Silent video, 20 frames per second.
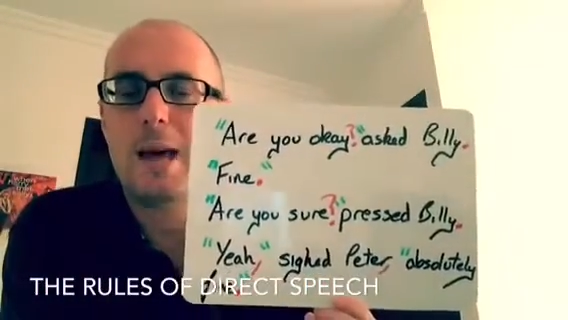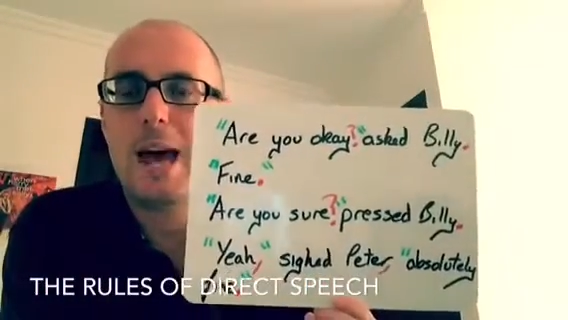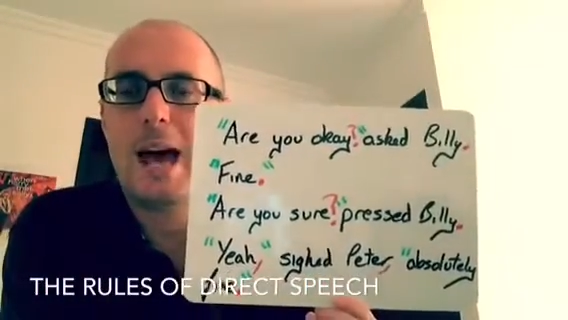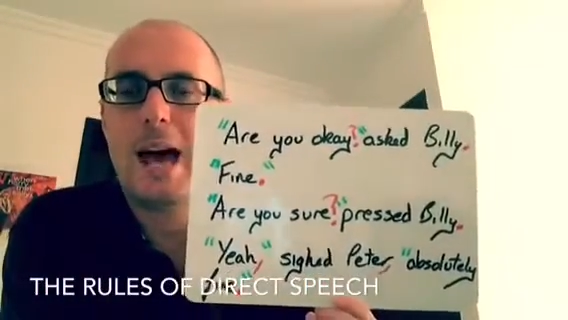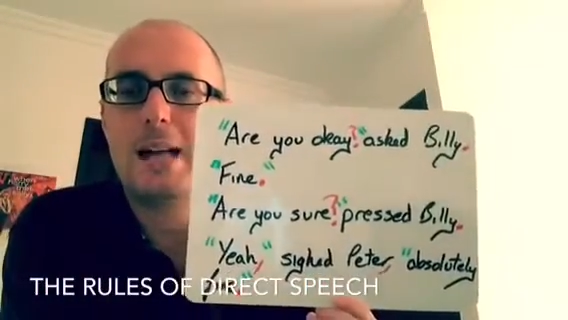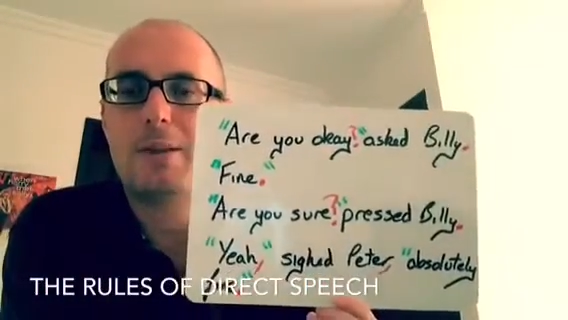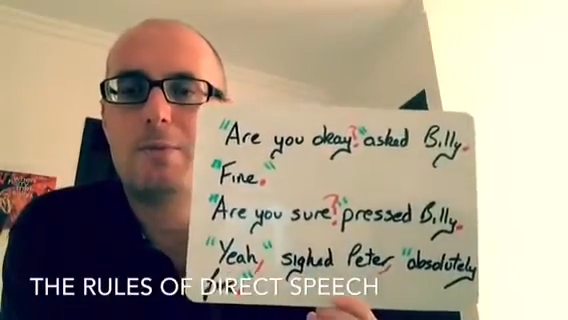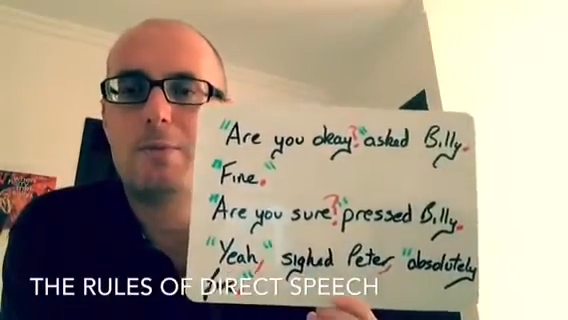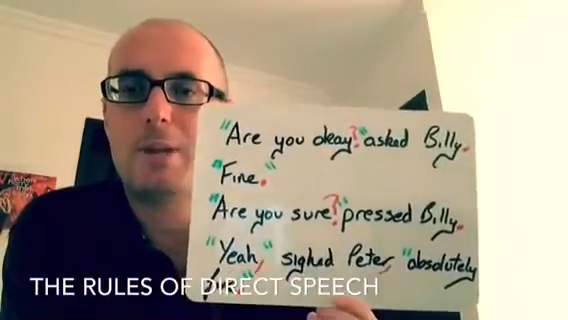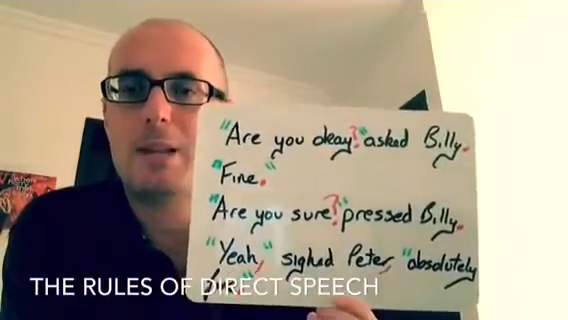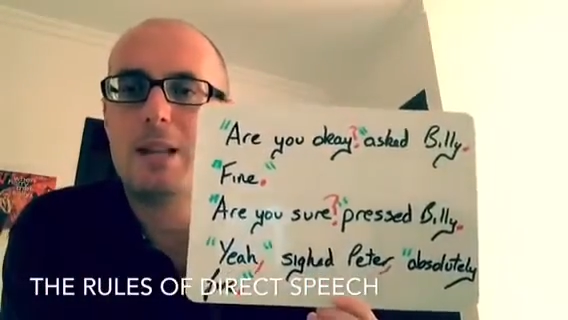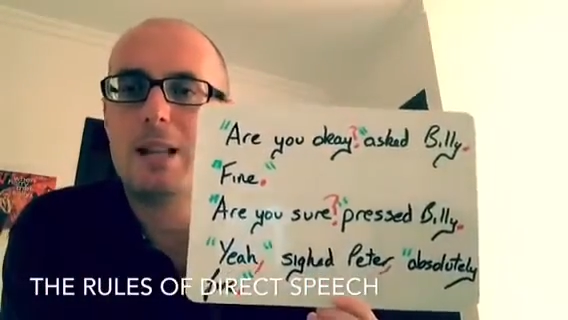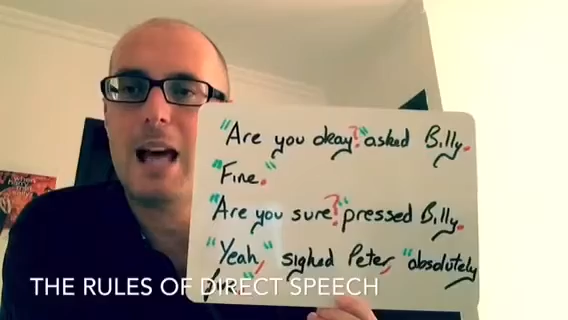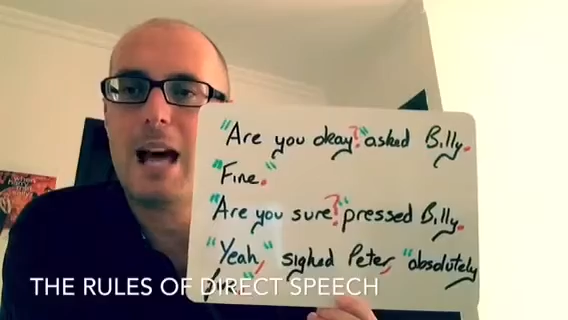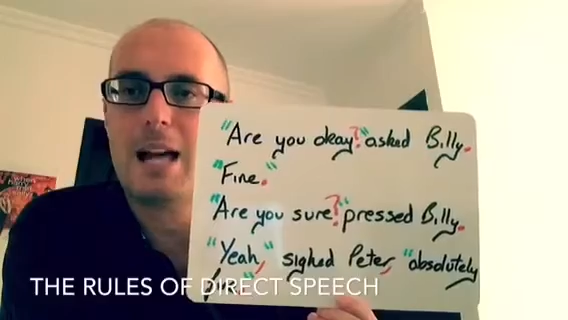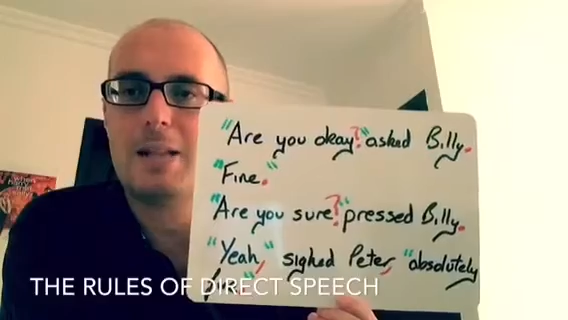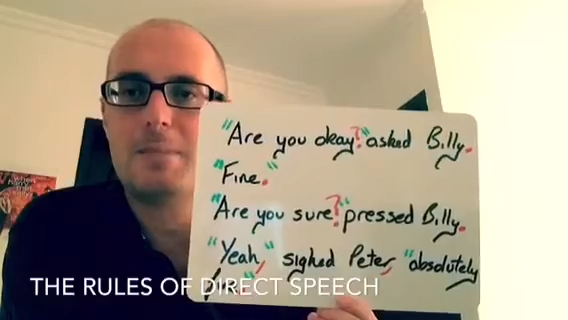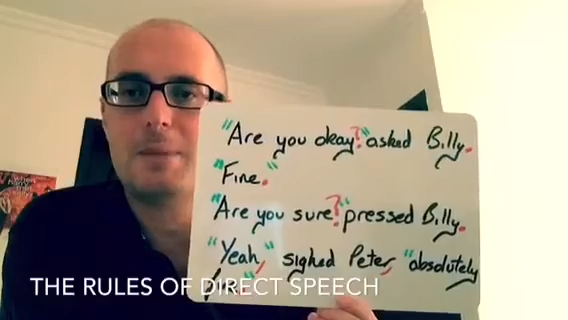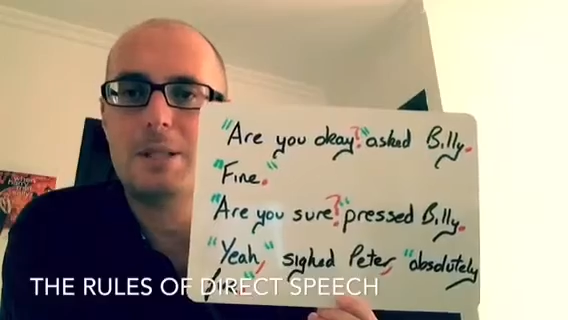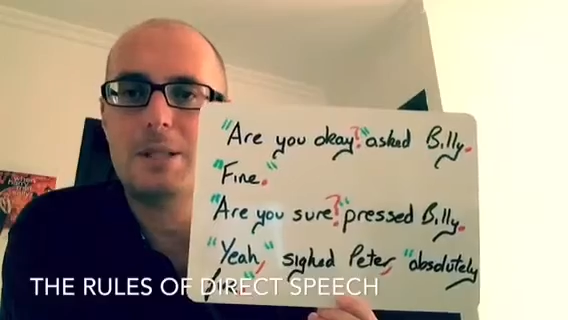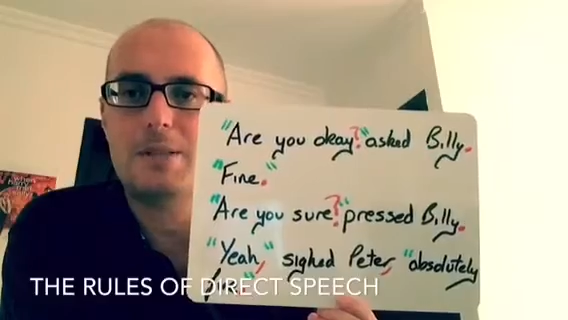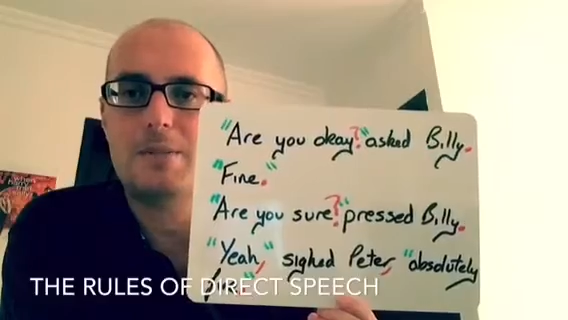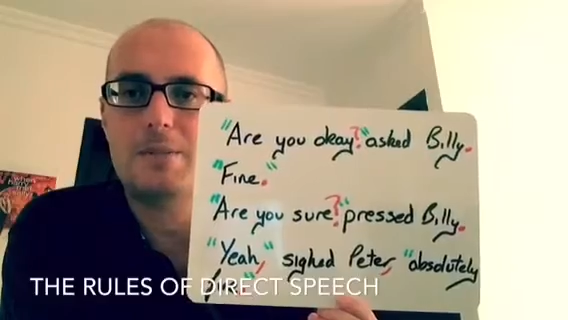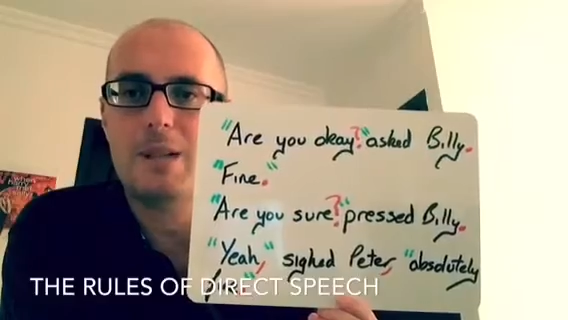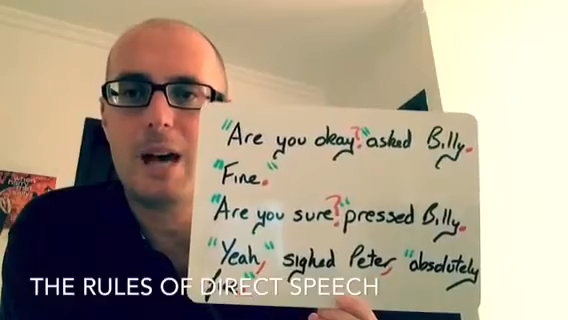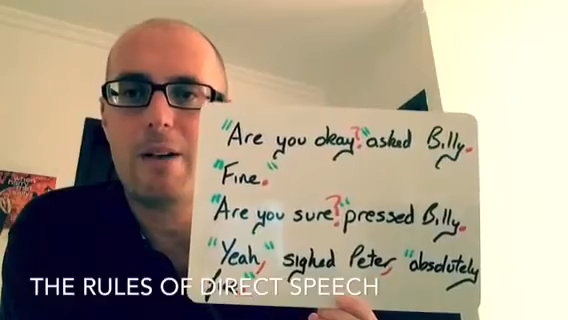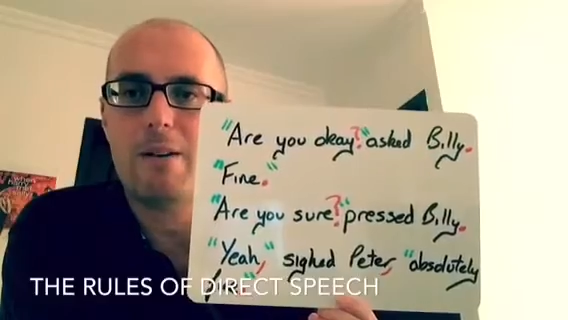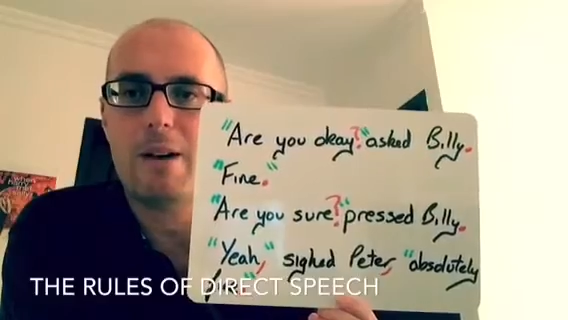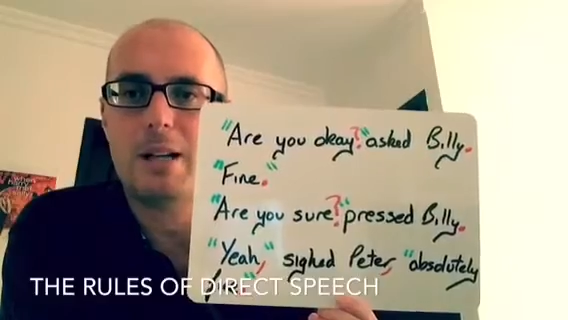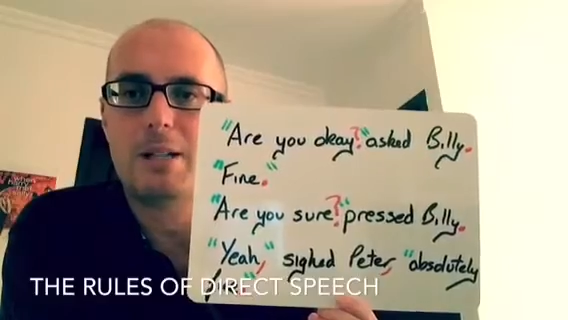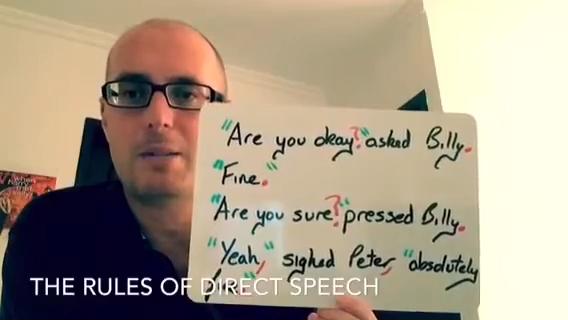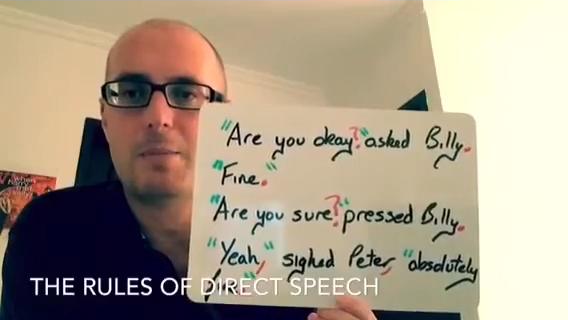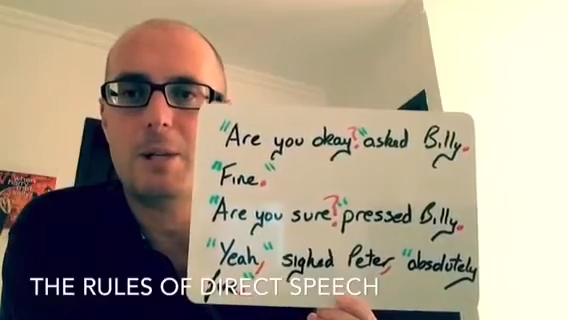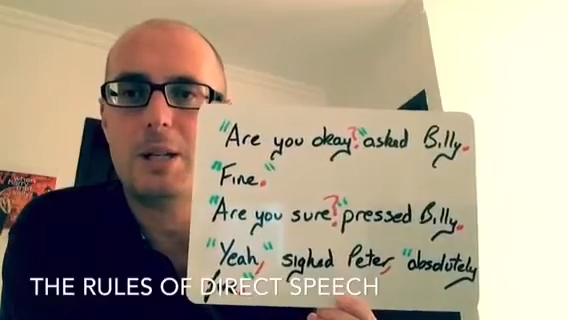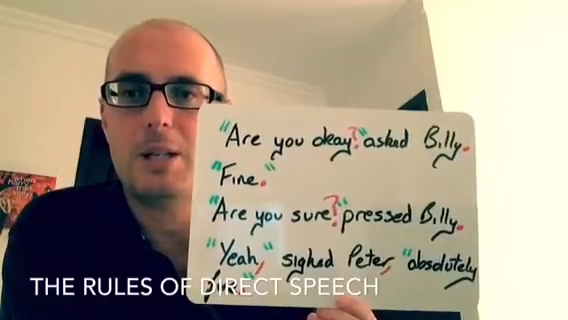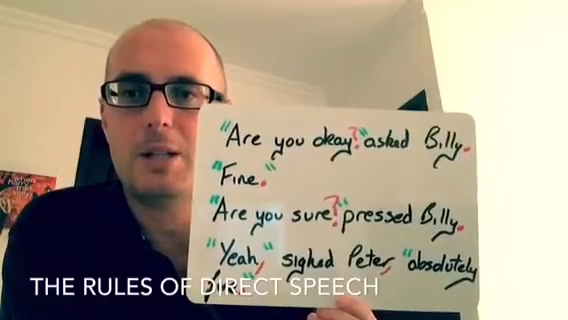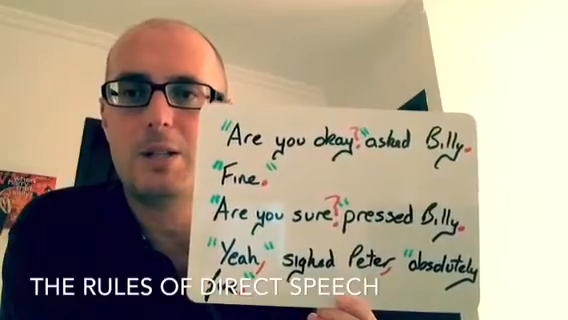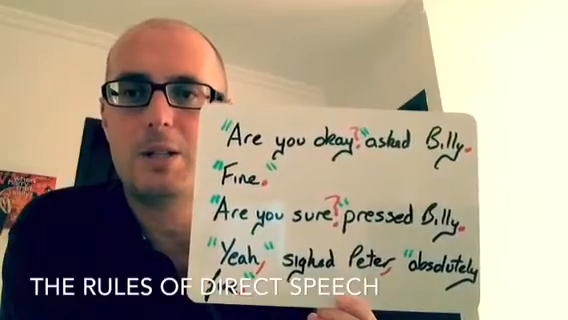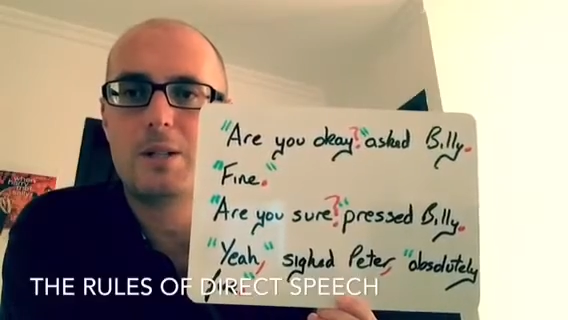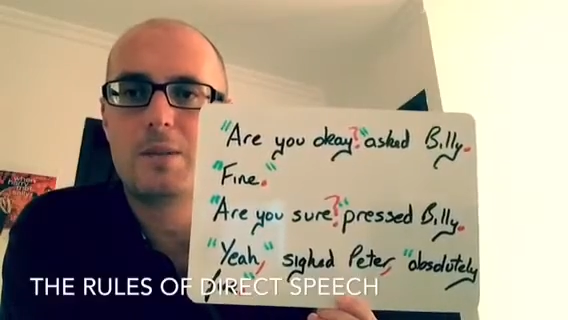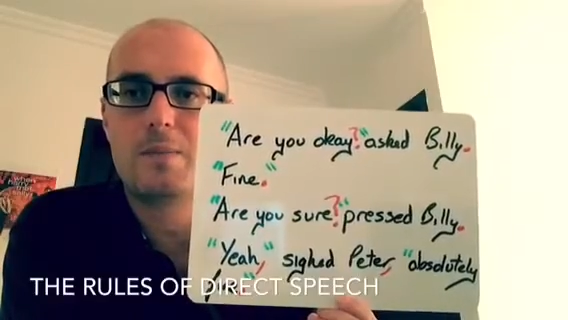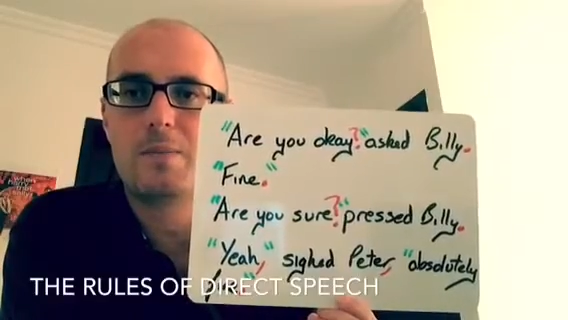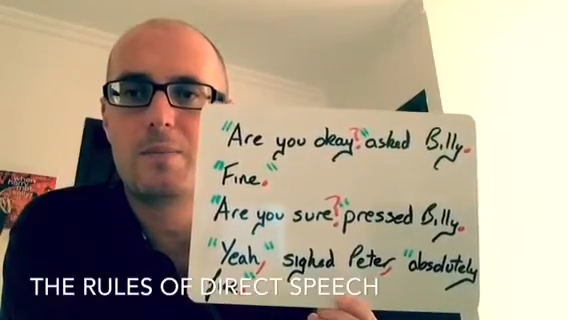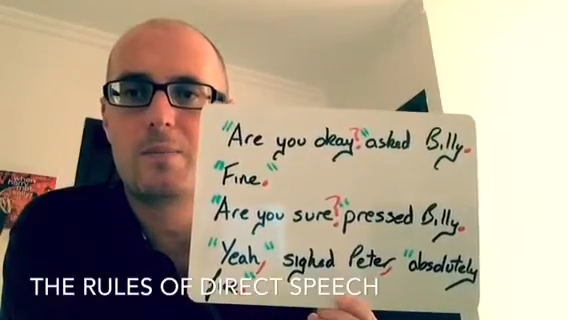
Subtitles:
had with the last piece of direct speech.